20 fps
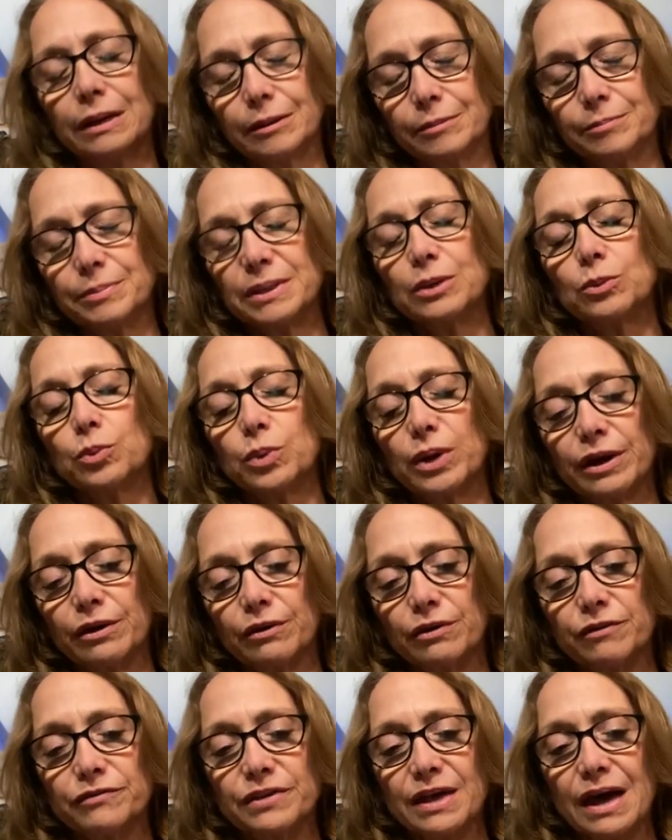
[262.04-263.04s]
be aware
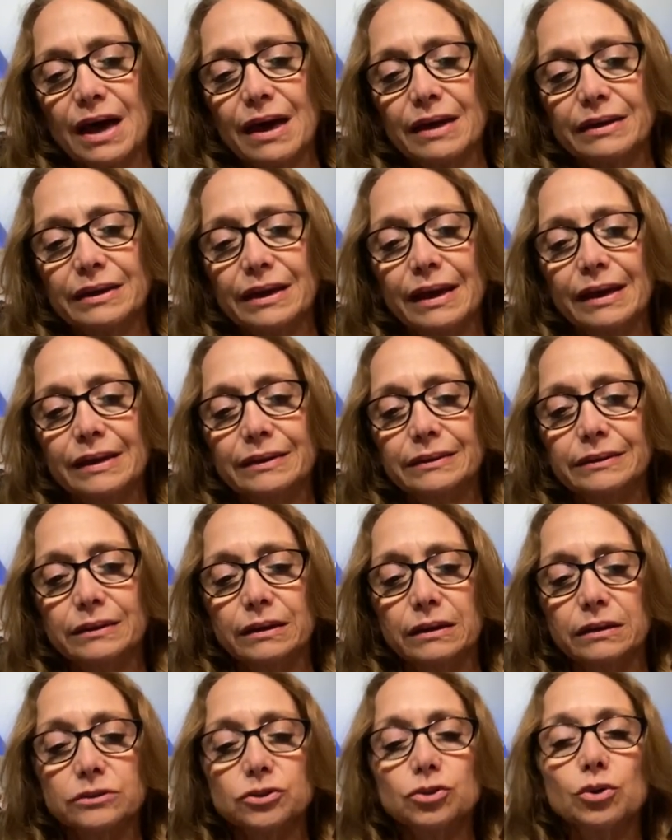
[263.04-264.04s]
of that and
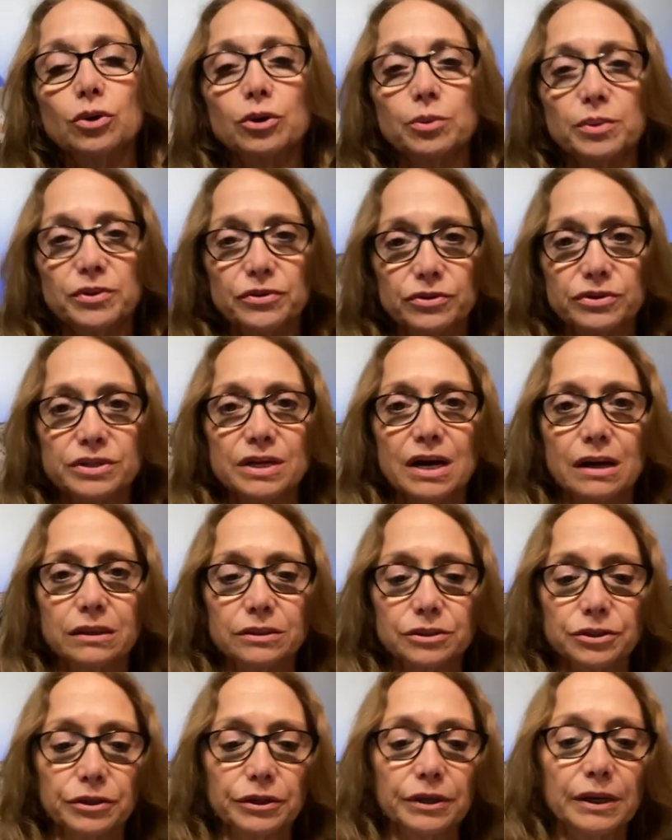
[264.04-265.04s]
talk with your
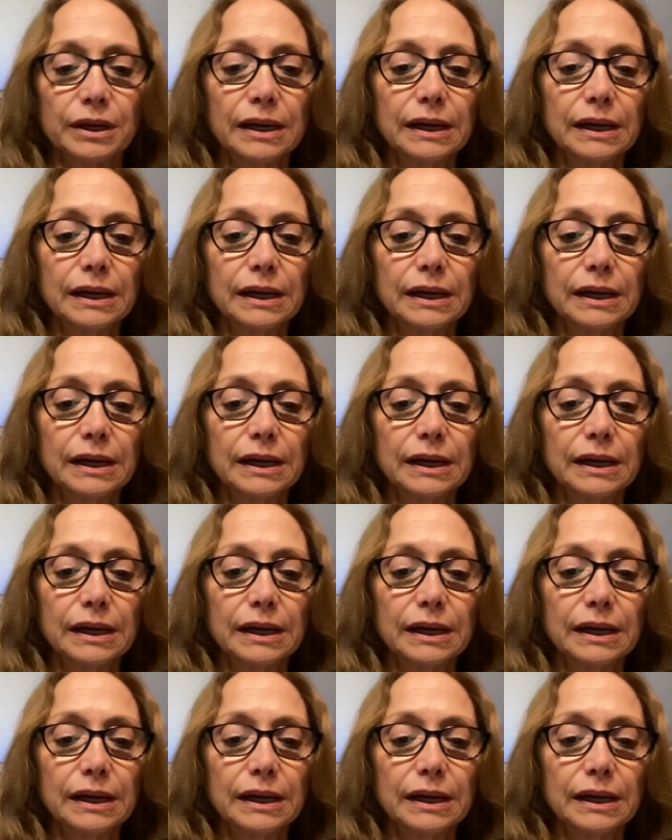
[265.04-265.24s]
doctor.